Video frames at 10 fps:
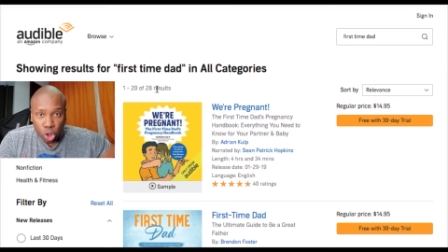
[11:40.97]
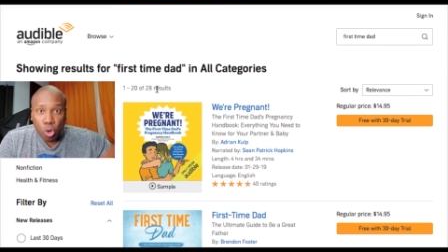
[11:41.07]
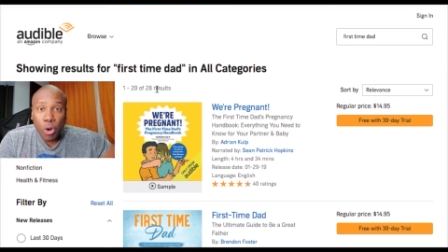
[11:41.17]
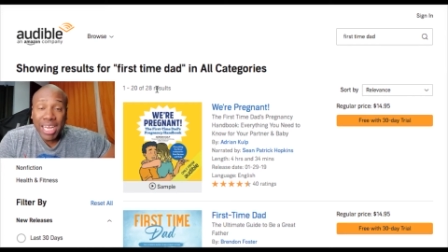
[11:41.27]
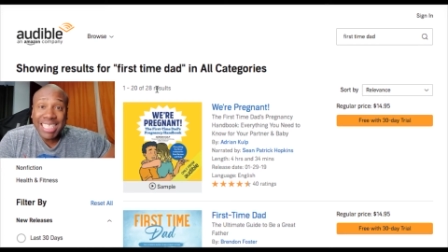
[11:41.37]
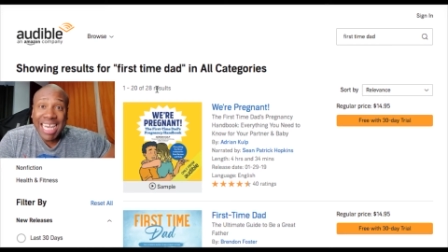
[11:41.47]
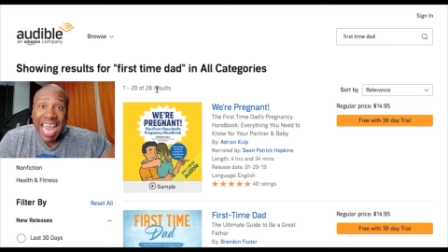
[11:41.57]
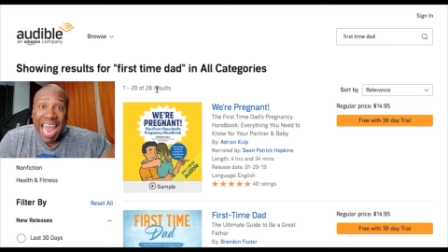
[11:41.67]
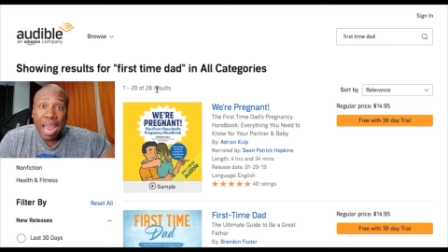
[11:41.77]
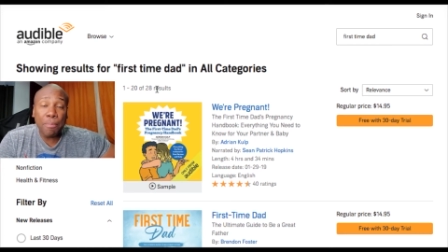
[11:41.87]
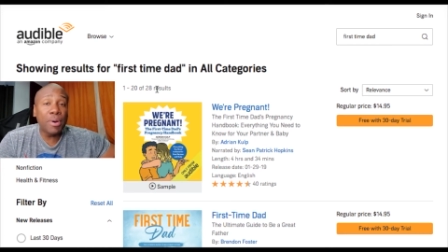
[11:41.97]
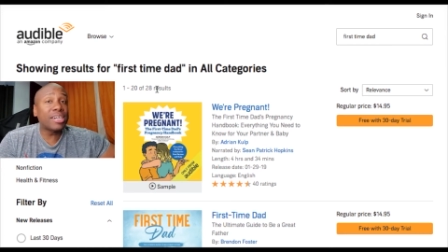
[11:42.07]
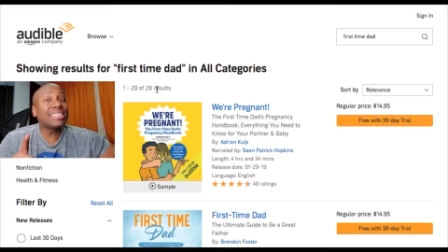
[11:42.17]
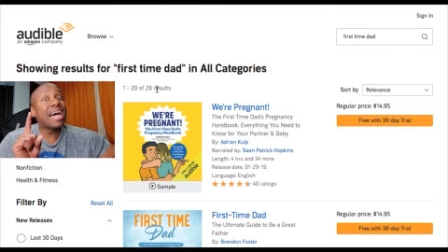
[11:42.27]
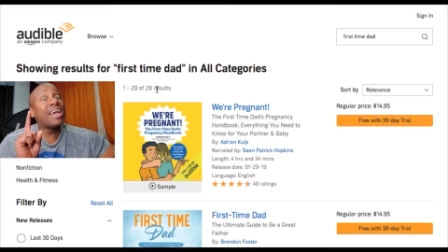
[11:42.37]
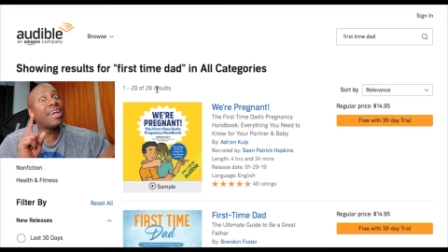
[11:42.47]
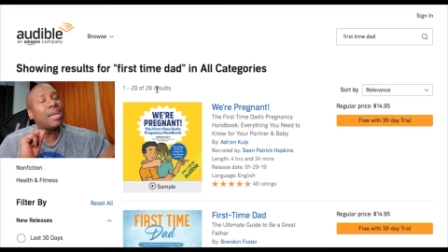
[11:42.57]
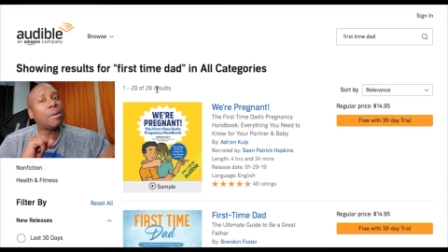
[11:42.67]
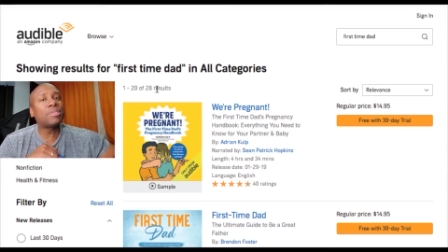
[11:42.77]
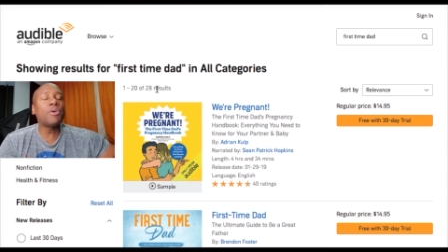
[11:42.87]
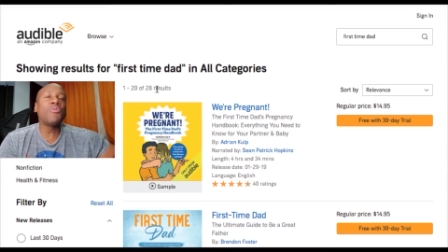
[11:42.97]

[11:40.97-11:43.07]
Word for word: 28 books. Now, here comes the